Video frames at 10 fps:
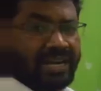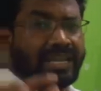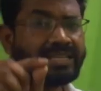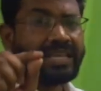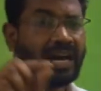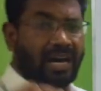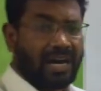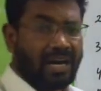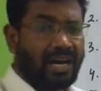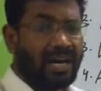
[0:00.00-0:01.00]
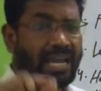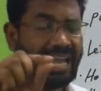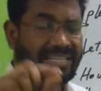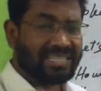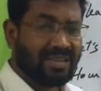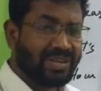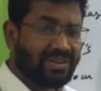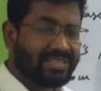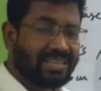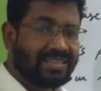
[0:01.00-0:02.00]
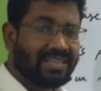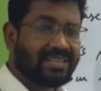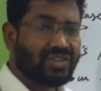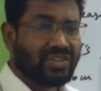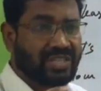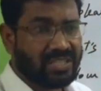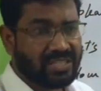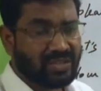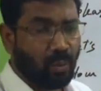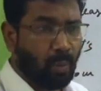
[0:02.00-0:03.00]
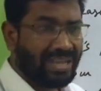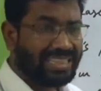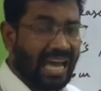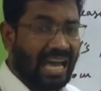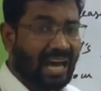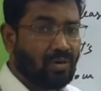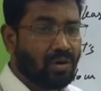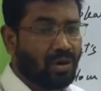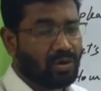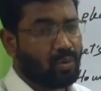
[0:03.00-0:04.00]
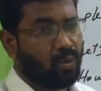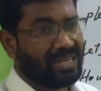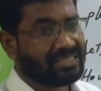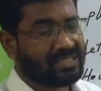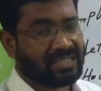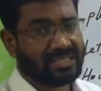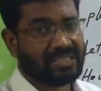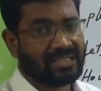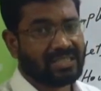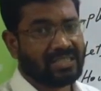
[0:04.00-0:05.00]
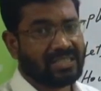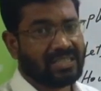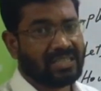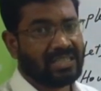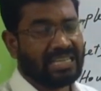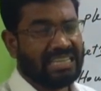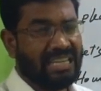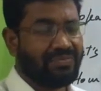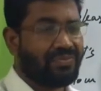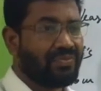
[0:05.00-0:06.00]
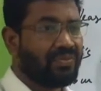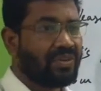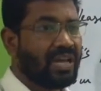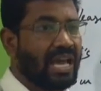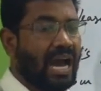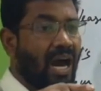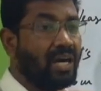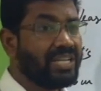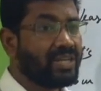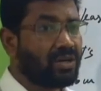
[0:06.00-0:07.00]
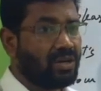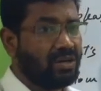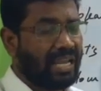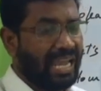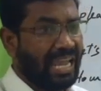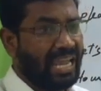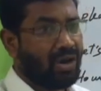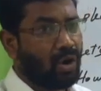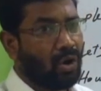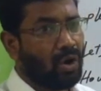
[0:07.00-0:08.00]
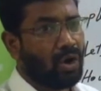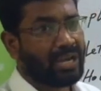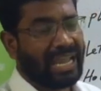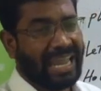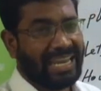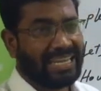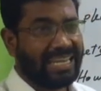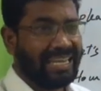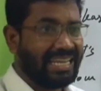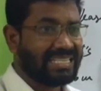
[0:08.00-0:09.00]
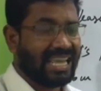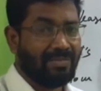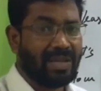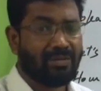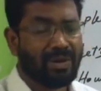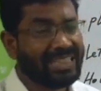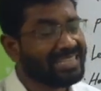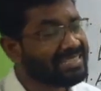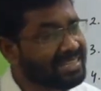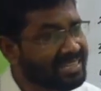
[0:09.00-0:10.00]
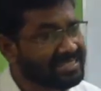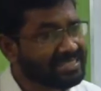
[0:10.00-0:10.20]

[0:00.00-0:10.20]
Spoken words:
the exclamatory sentence starts with how or what. If article a or an is available in the sentence,